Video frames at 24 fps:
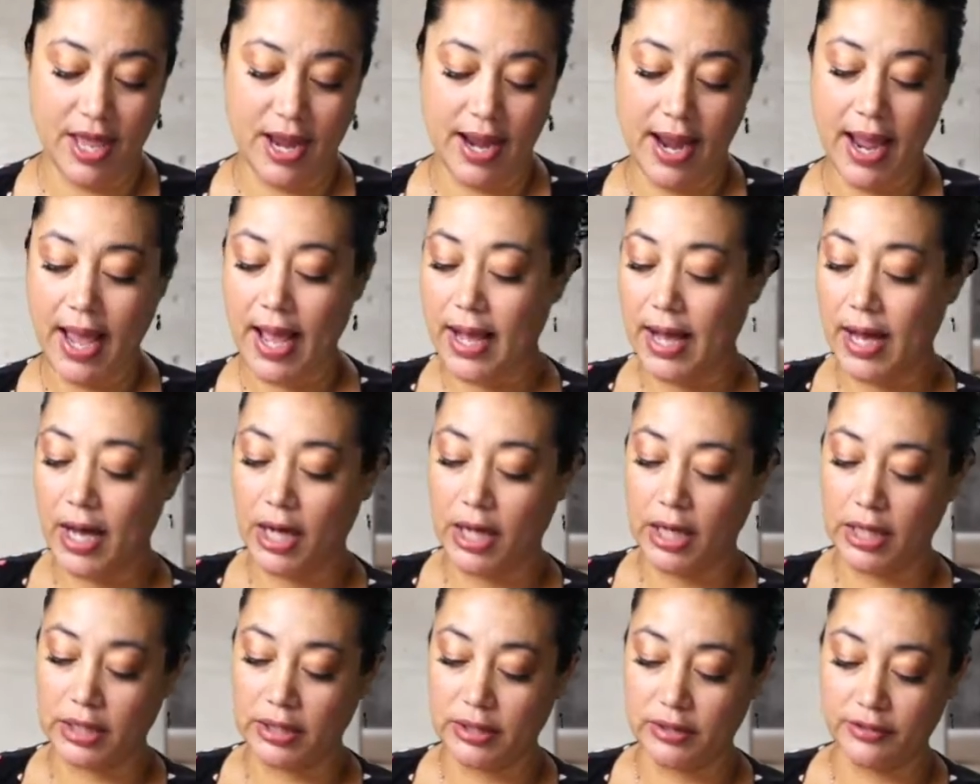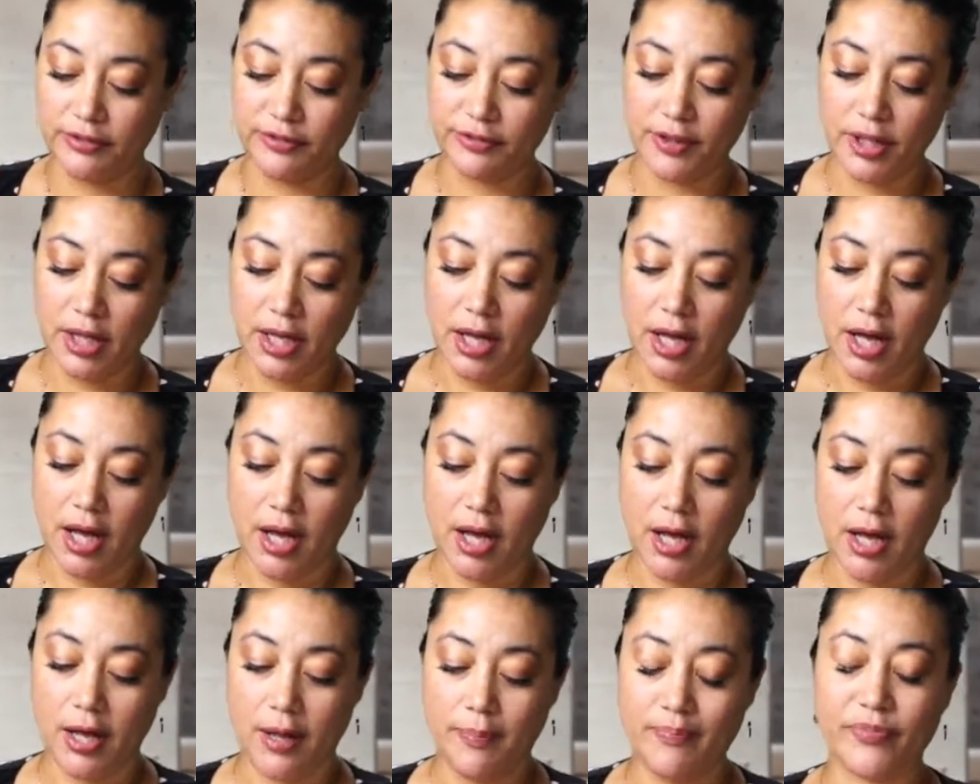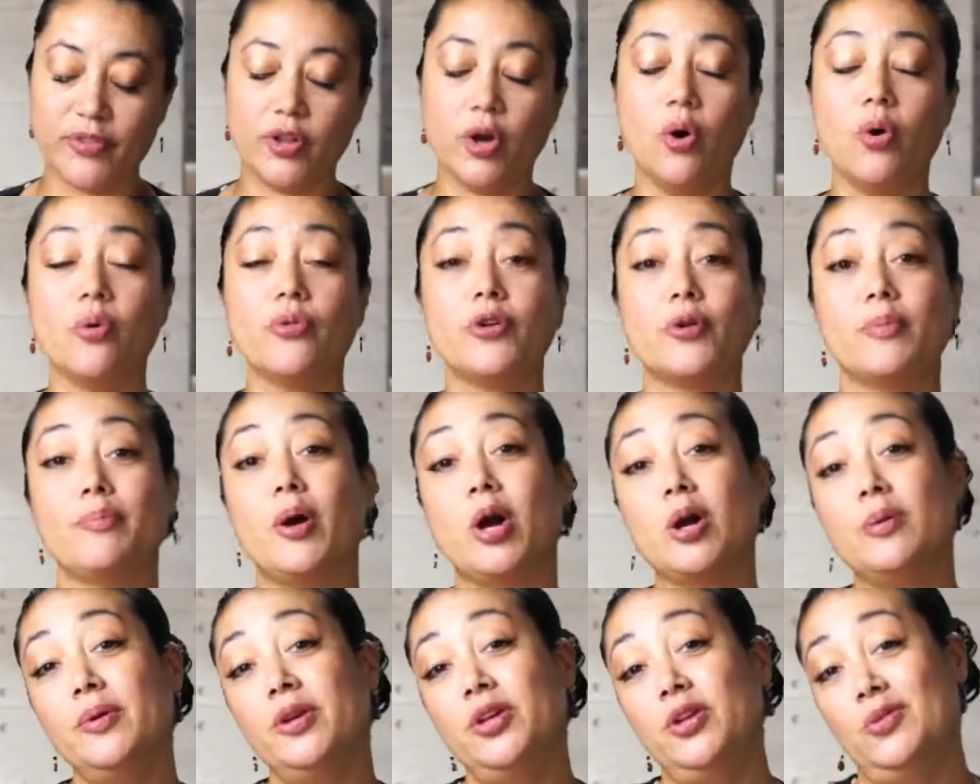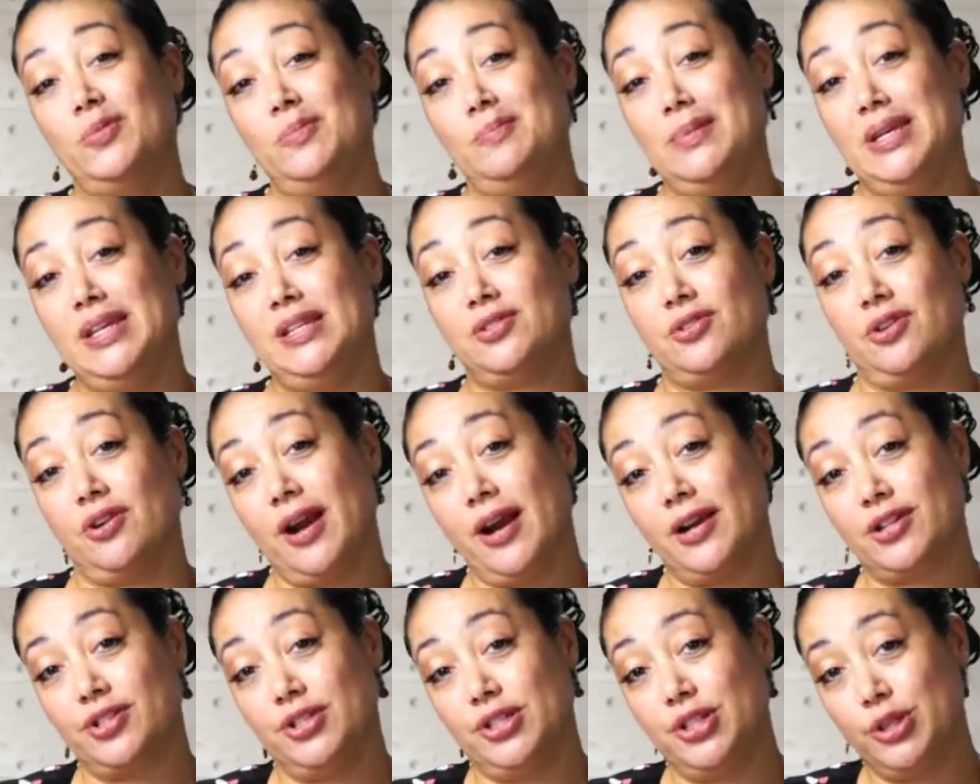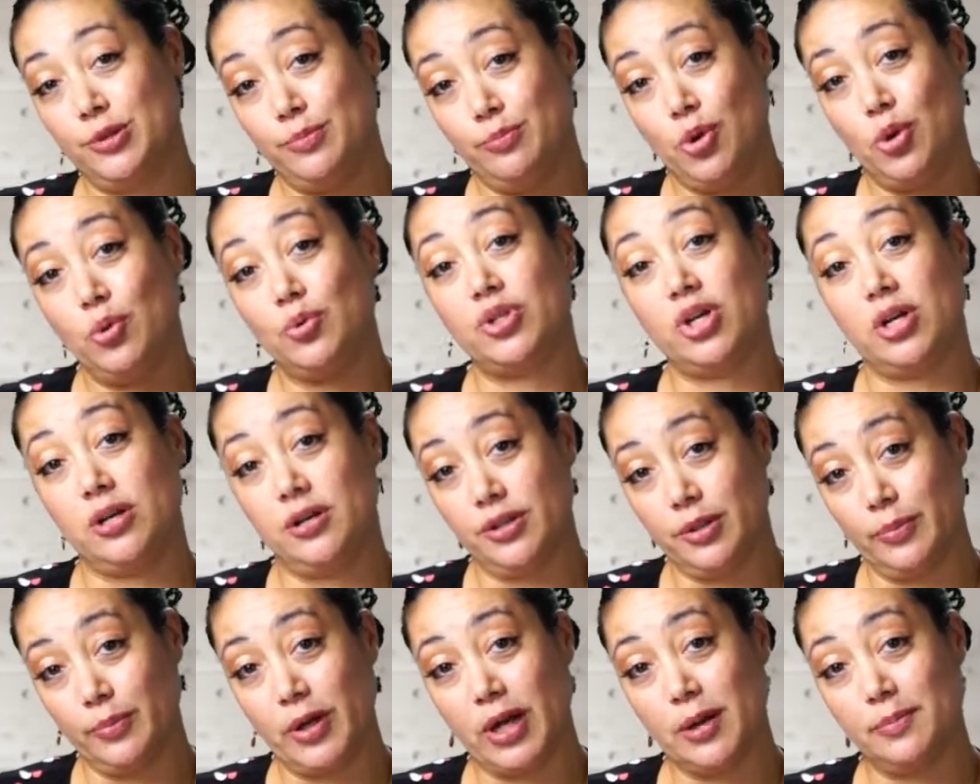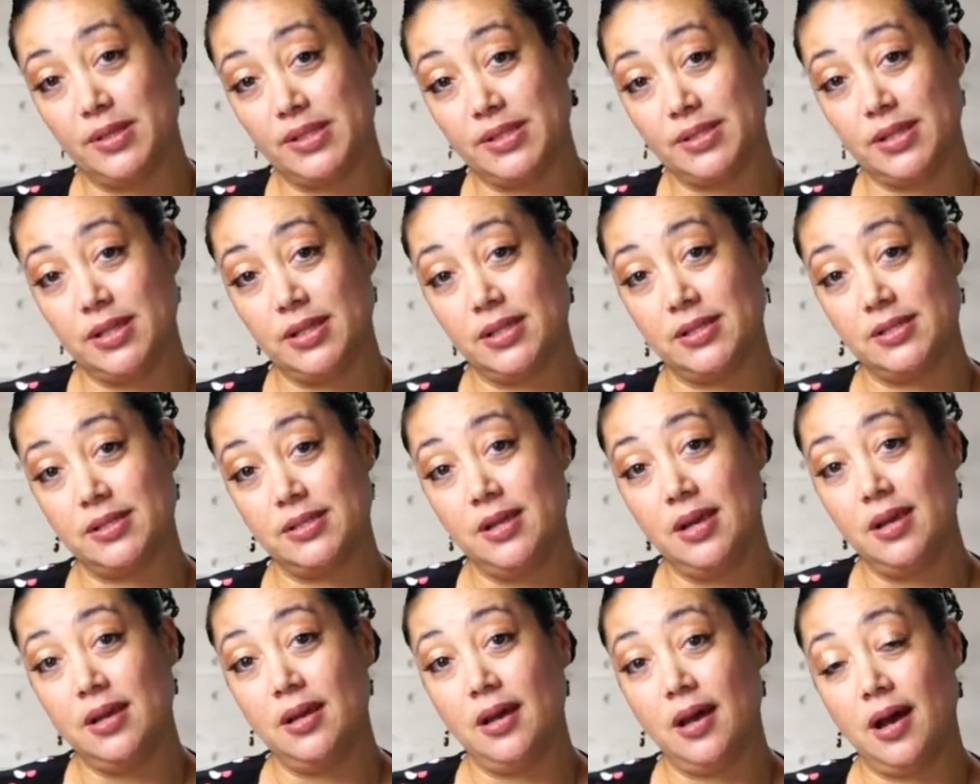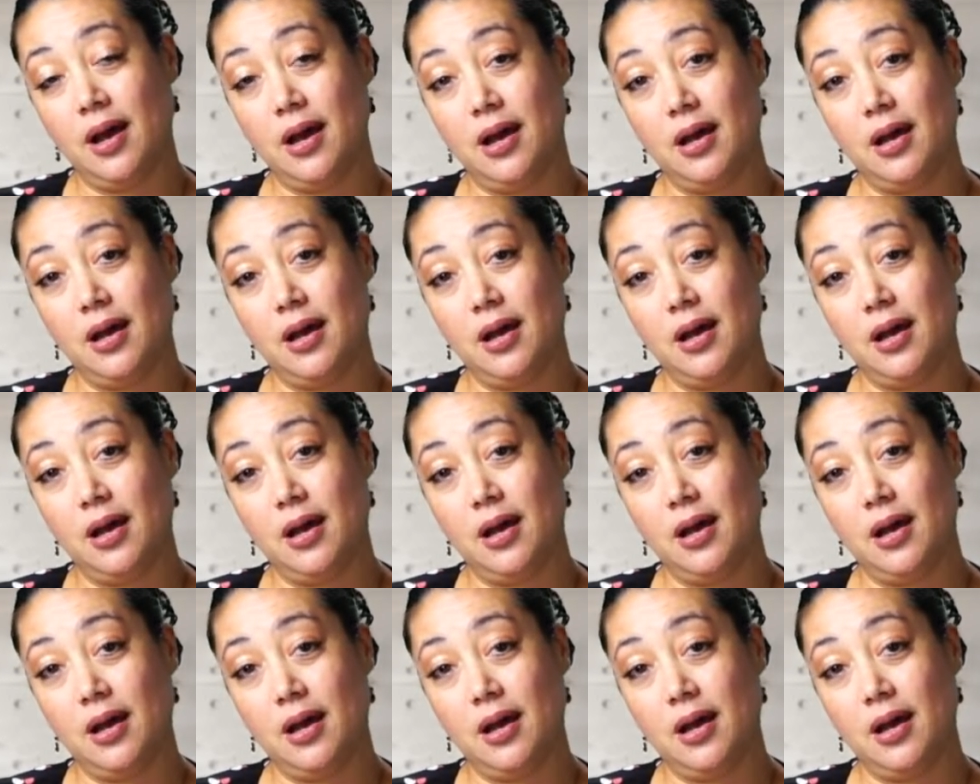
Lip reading: They have, their barbecued meats are actually smoked on the premises